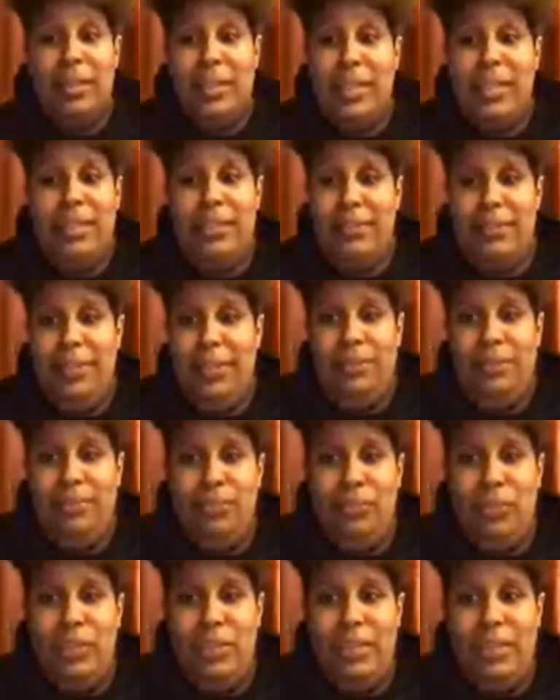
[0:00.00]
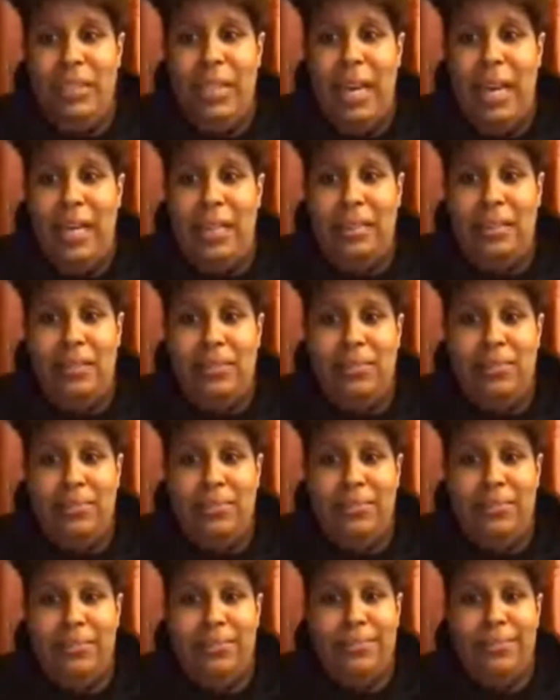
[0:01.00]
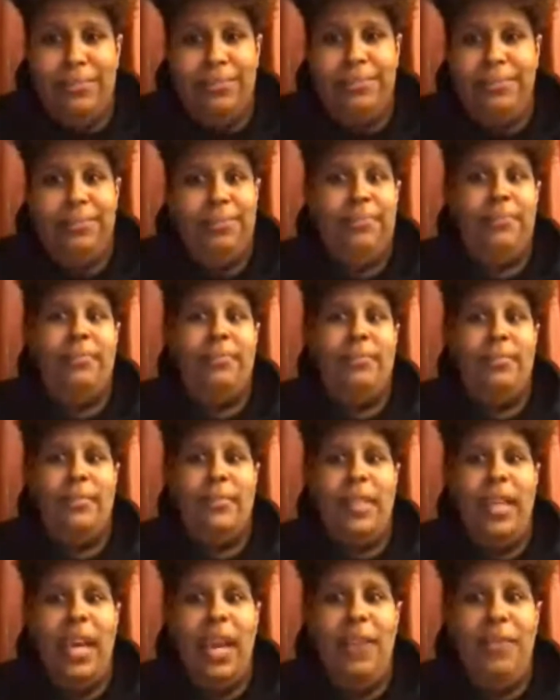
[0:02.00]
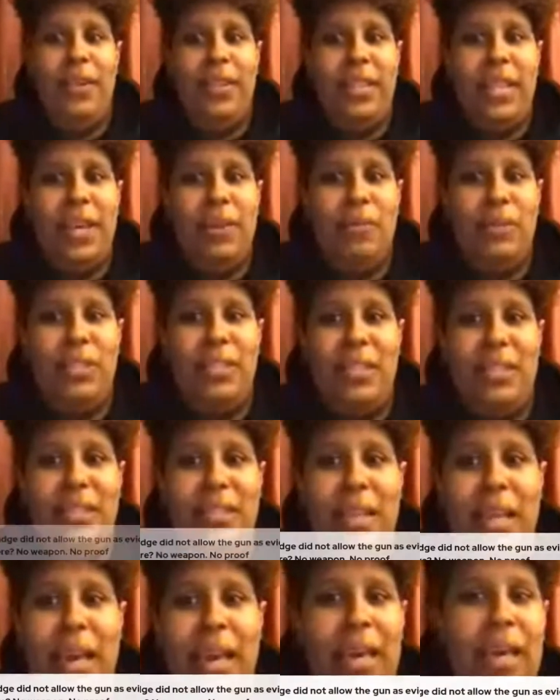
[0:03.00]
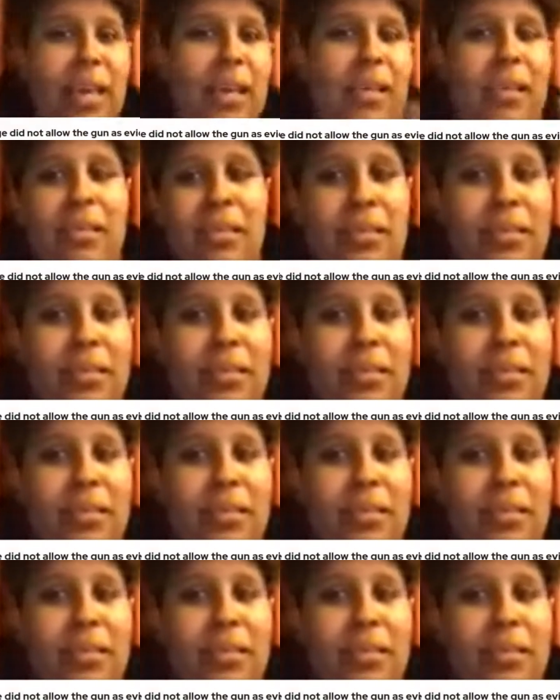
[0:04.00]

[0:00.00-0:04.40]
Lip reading: it was not. Everything was just like.